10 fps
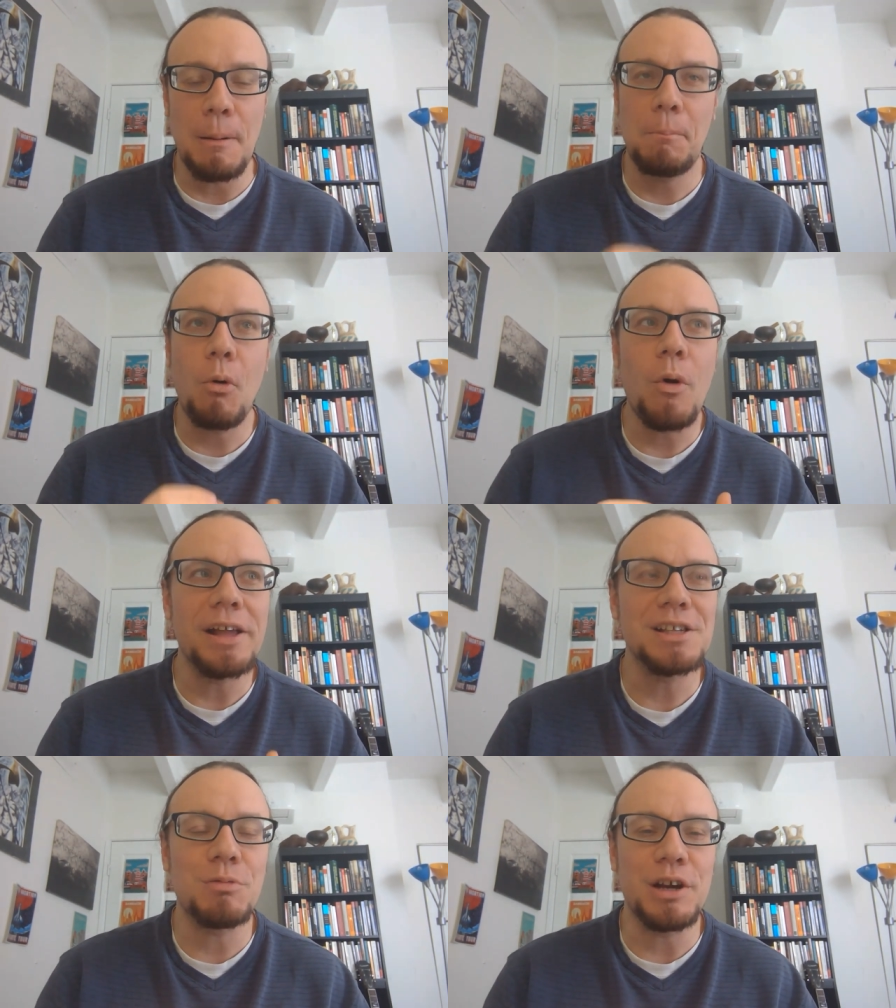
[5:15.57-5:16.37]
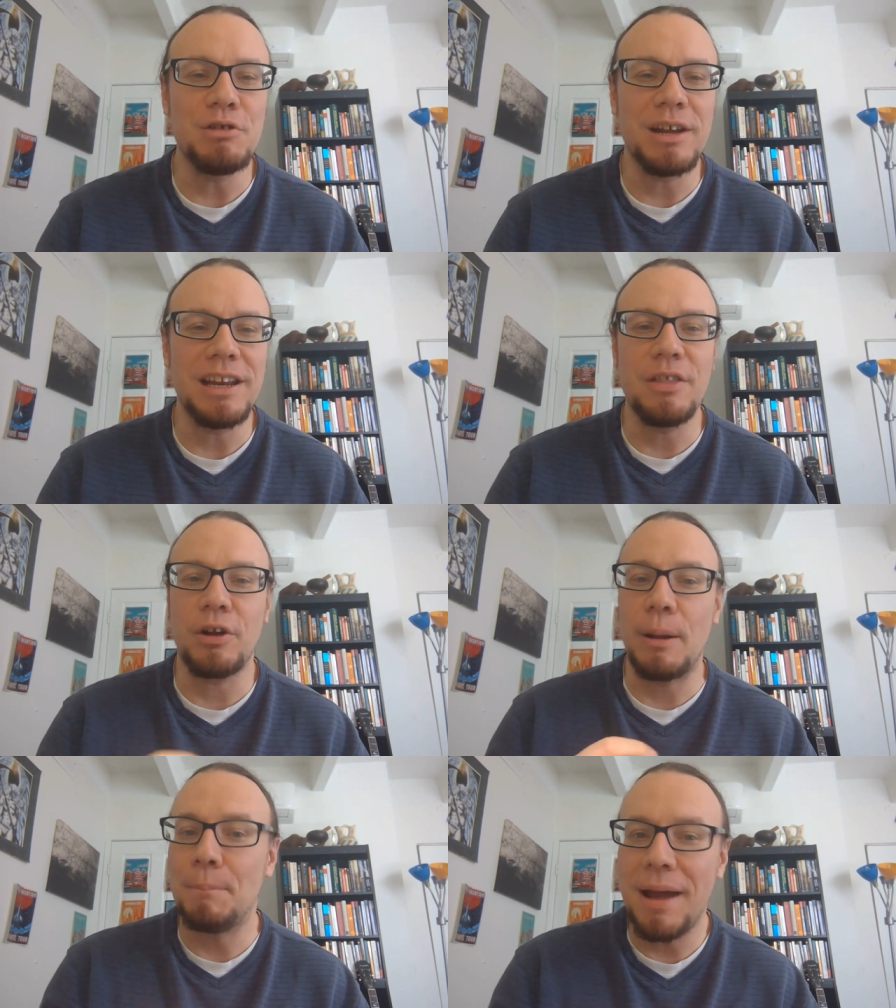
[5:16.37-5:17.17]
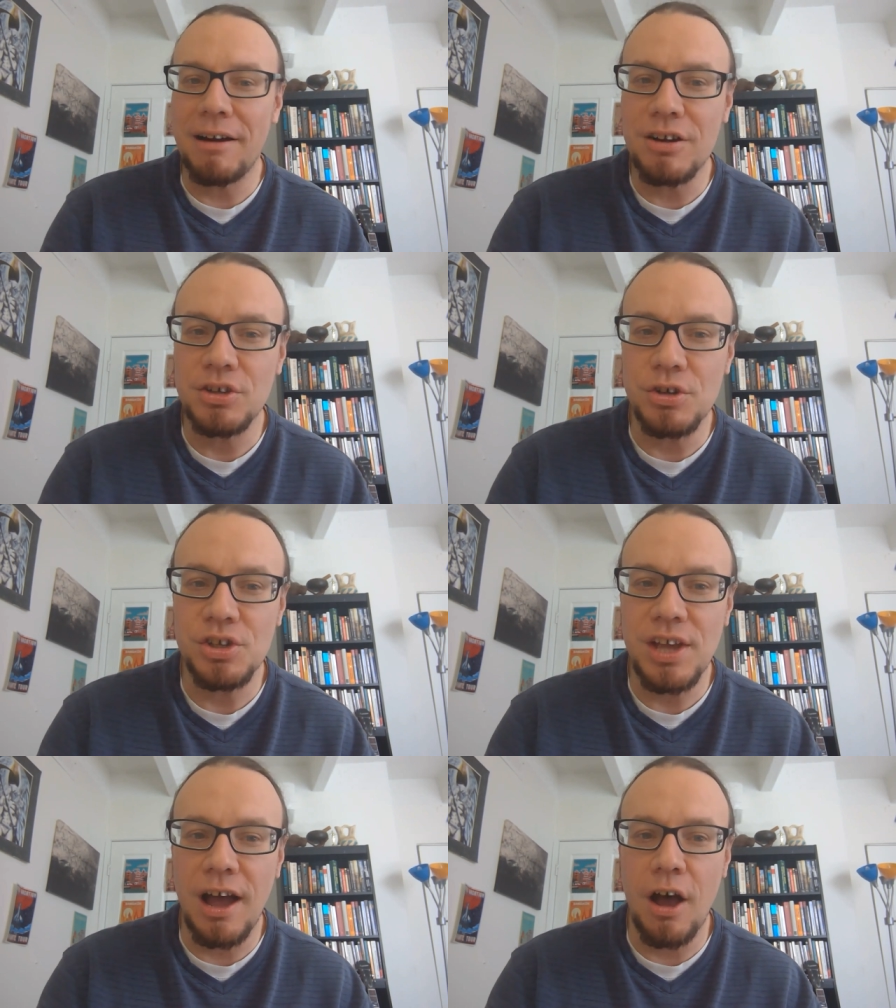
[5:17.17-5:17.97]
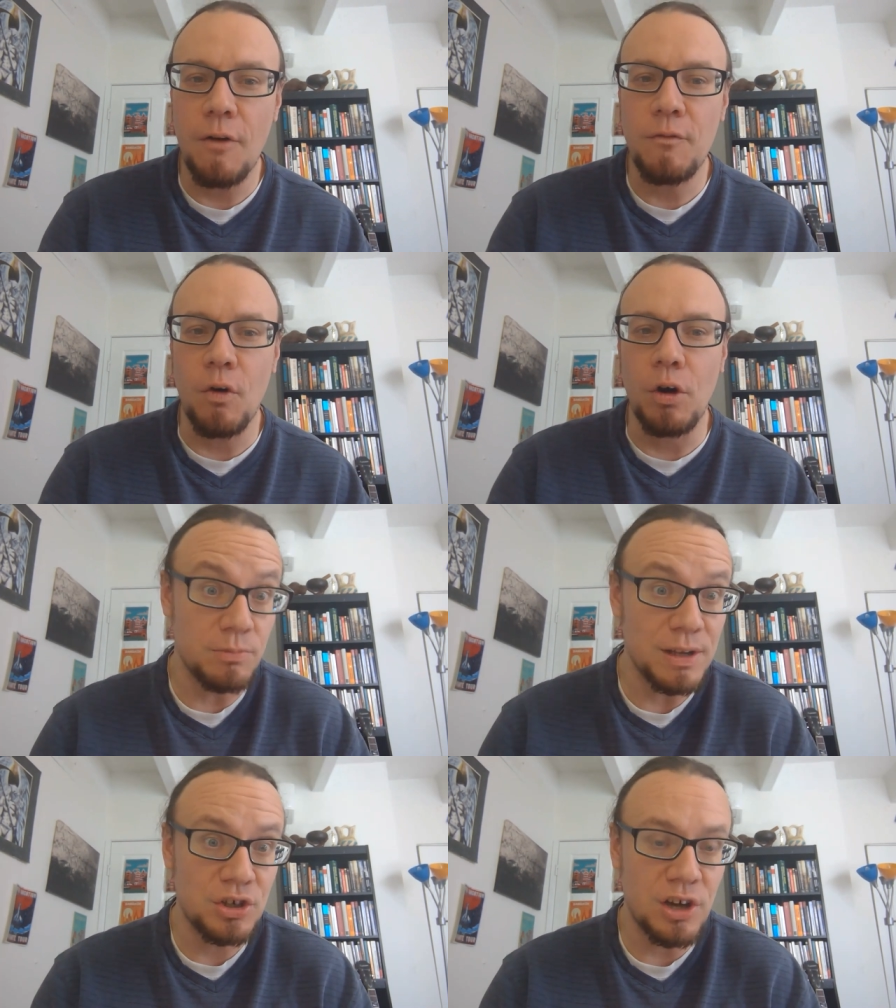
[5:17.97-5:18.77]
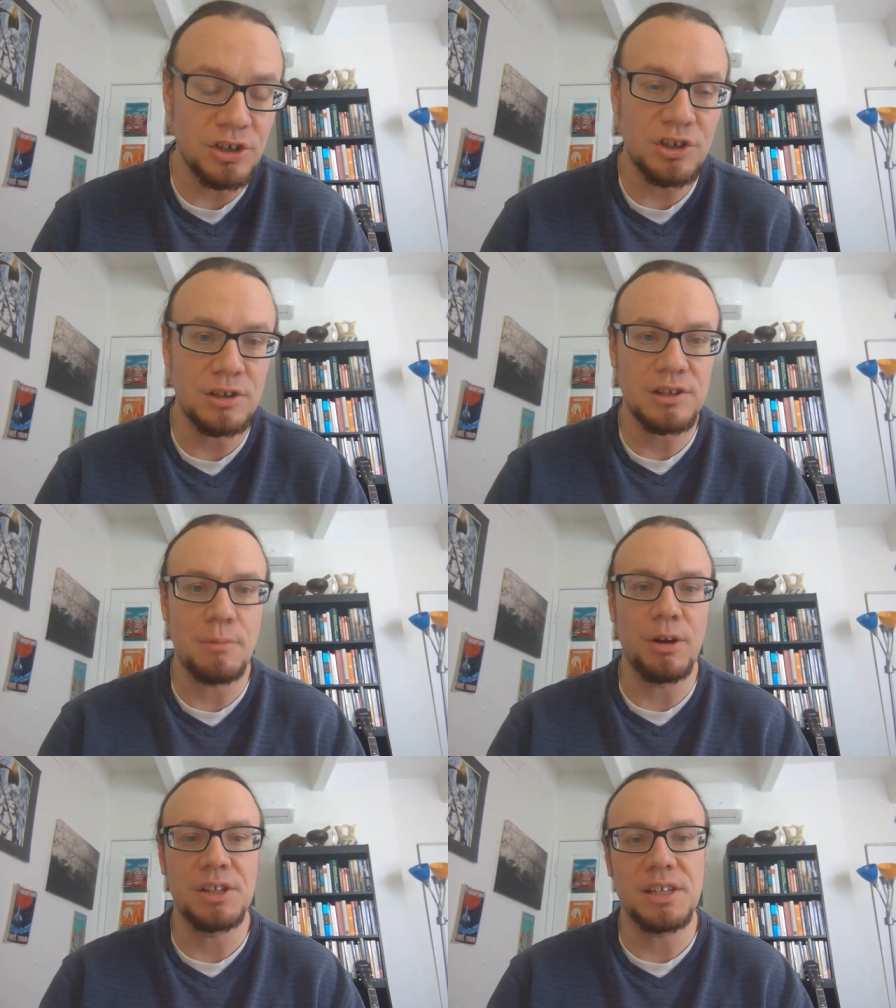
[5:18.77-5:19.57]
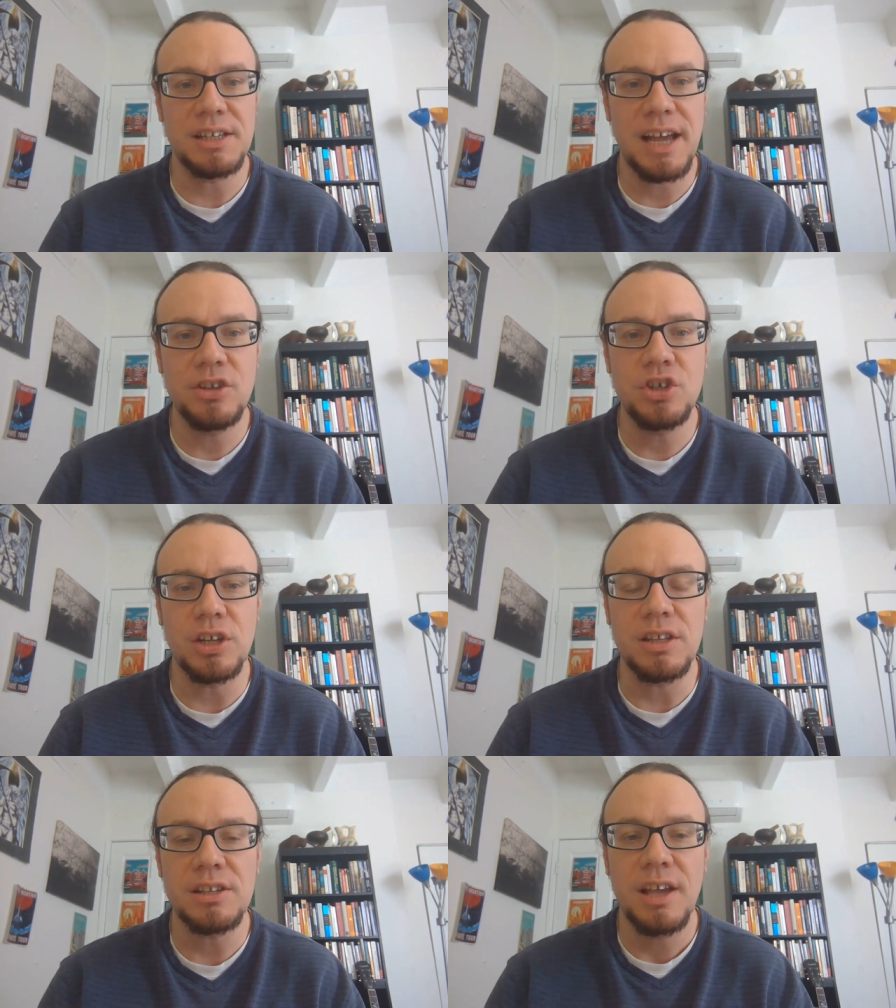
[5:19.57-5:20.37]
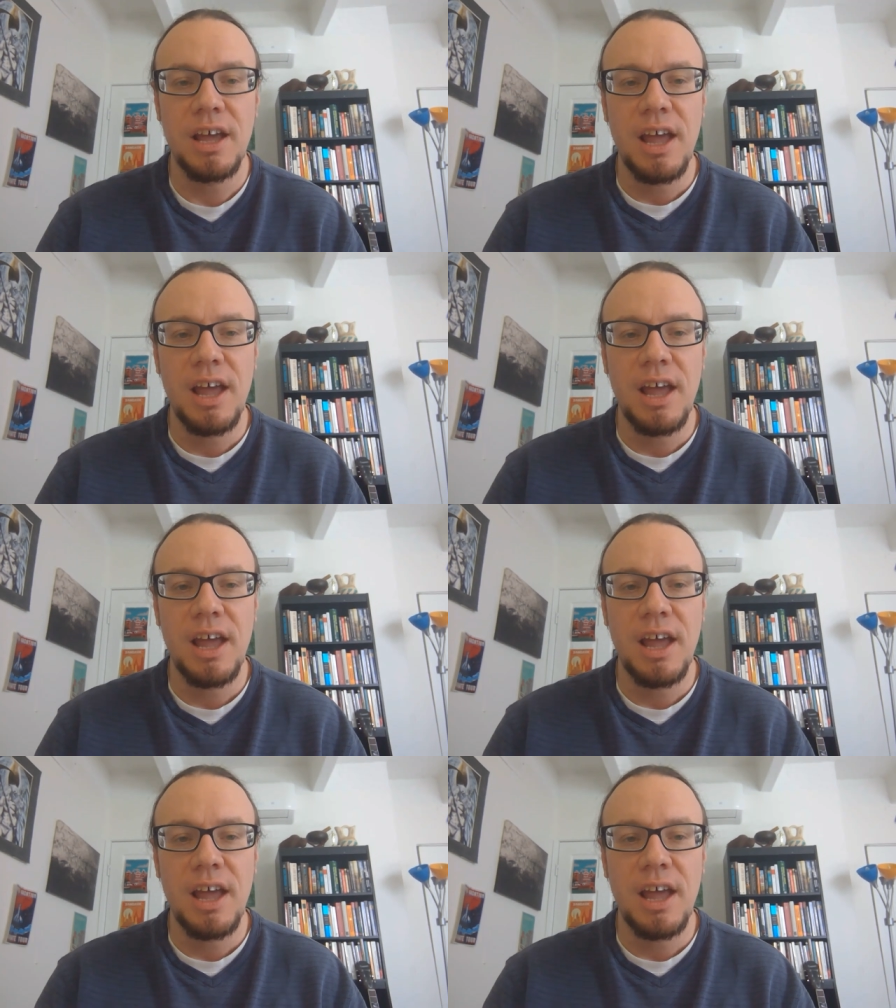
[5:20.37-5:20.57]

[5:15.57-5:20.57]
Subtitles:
points where you can either embarrass yourself or misjudge someone's intentions.